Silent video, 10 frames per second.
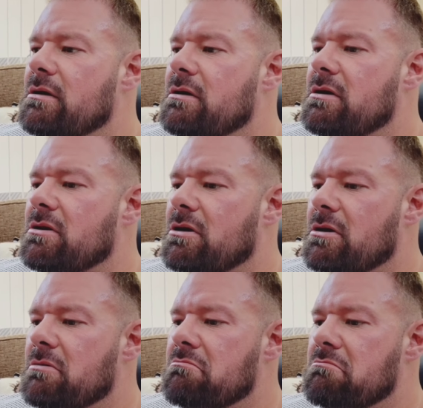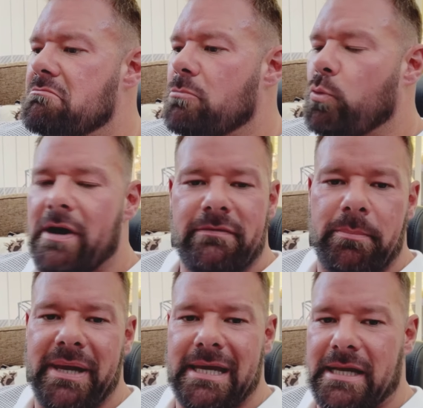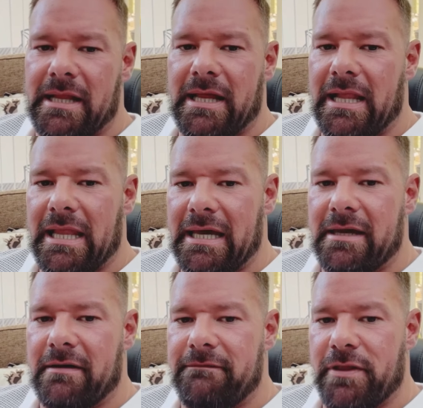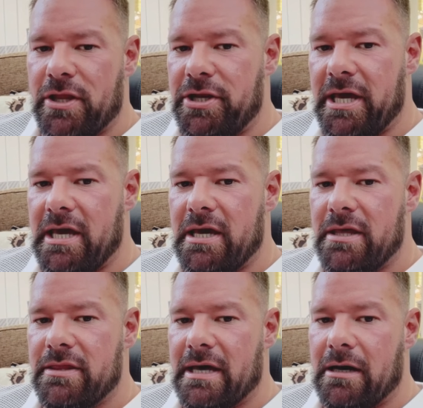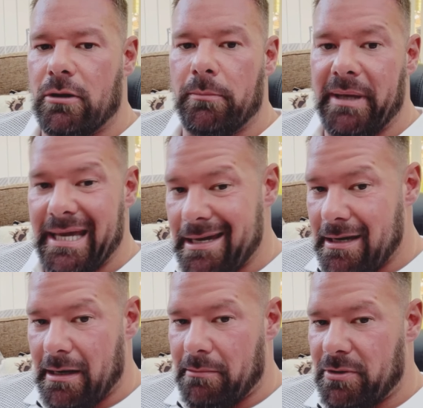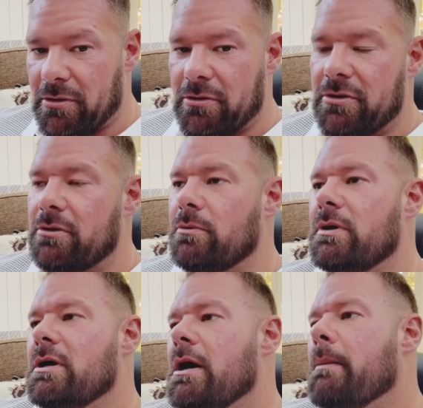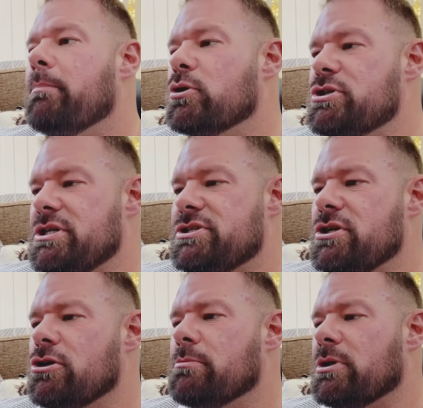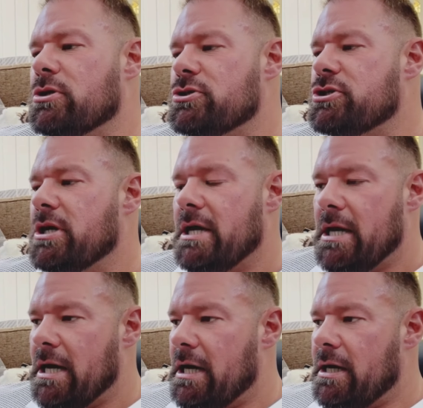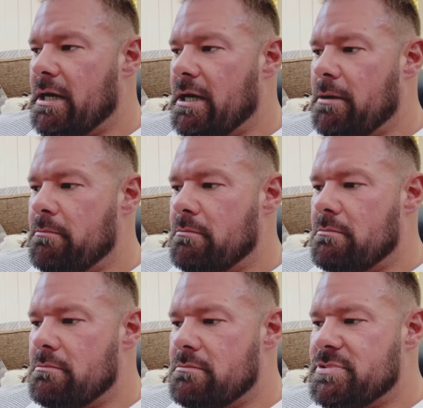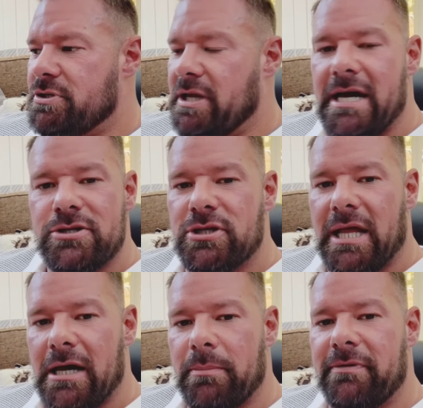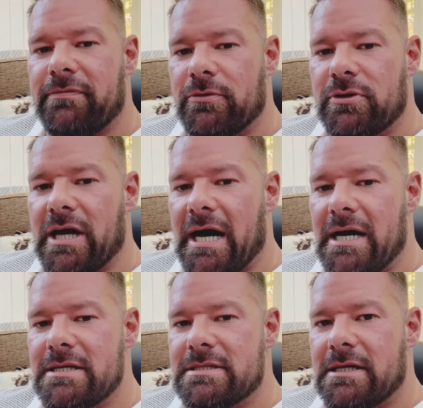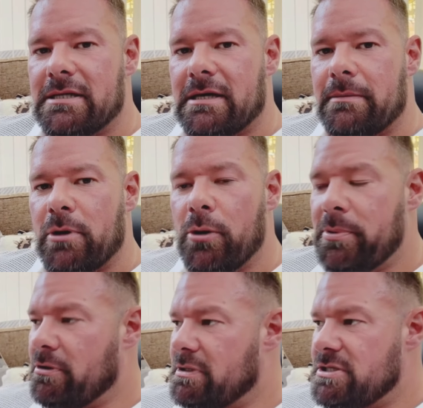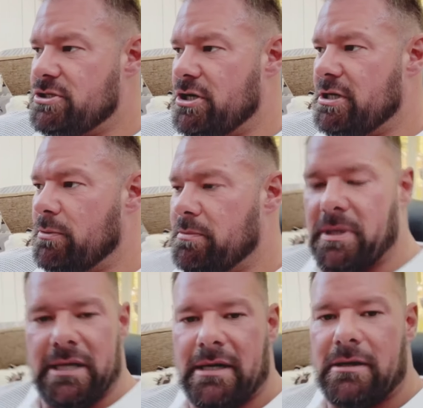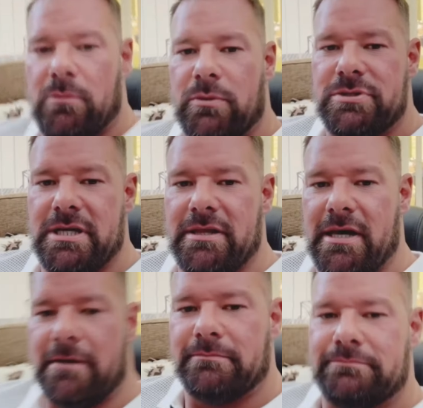you know, whatever P&L I like for the day, that'll be it. I'm not going to push it too much. So yeah, July will be fun, guys, and I hope you're on this journey with me, and we'll see you there.